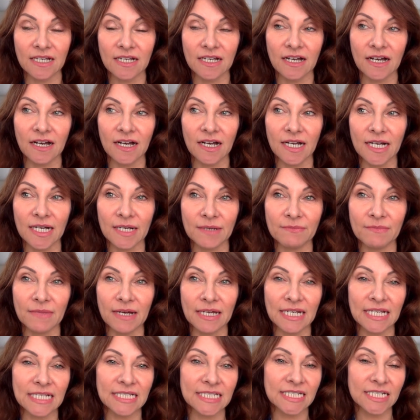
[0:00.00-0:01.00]
And
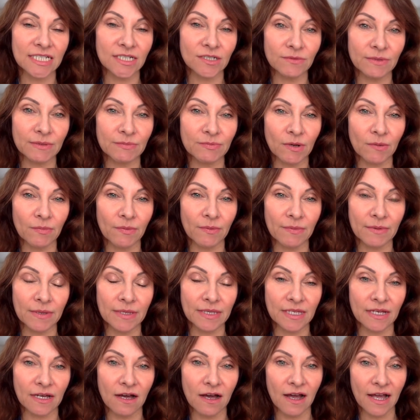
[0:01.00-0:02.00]
I deal with probably
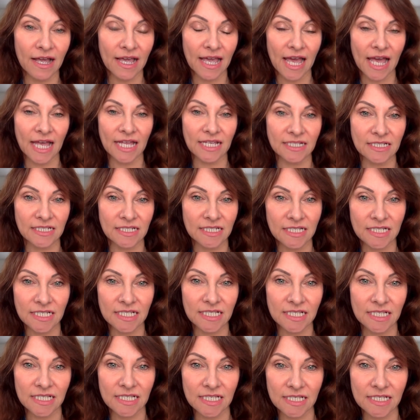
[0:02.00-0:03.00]
the high-end
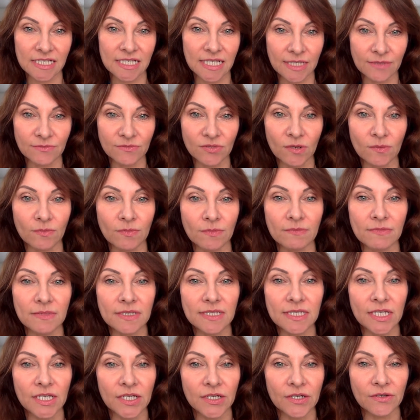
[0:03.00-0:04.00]
skin problems,
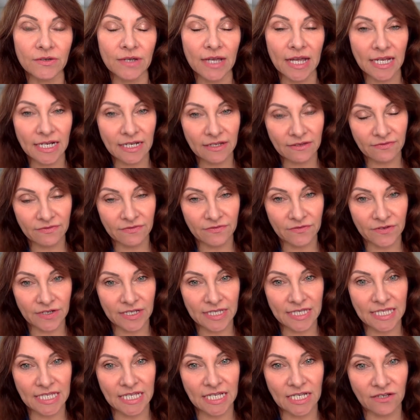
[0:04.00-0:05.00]
so
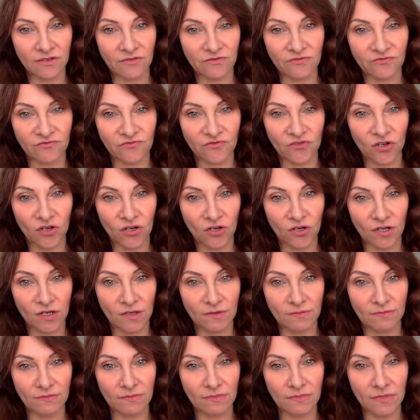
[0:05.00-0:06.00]
anything
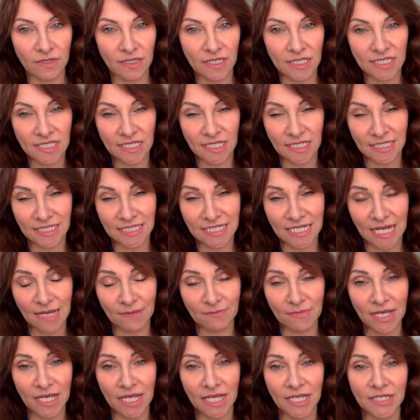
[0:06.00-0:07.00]
from sun
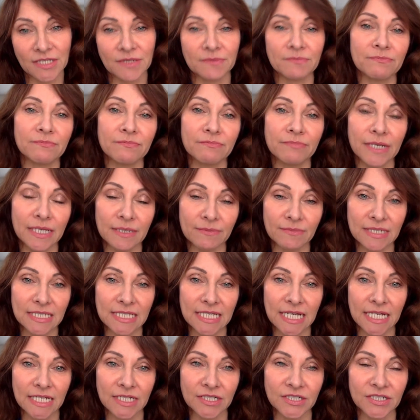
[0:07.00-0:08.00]
damage,
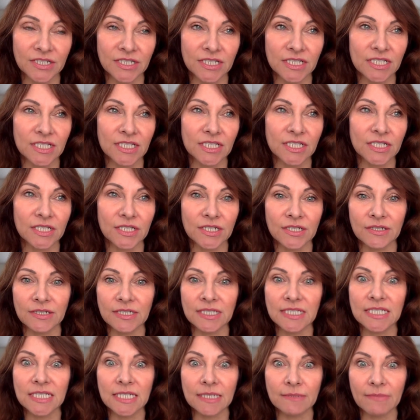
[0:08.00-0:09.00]
pigmentation to
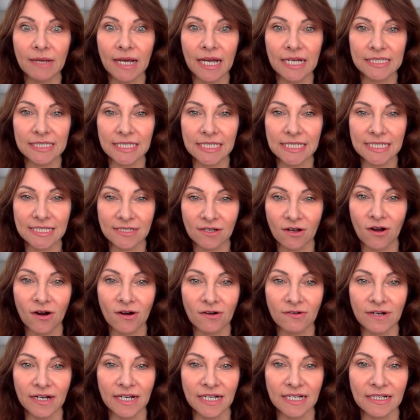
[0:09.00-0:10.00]
deep acne
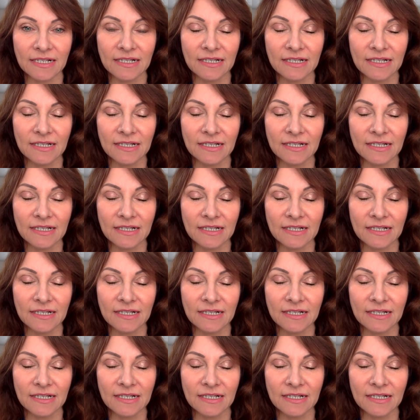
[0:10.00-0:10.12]
scarring.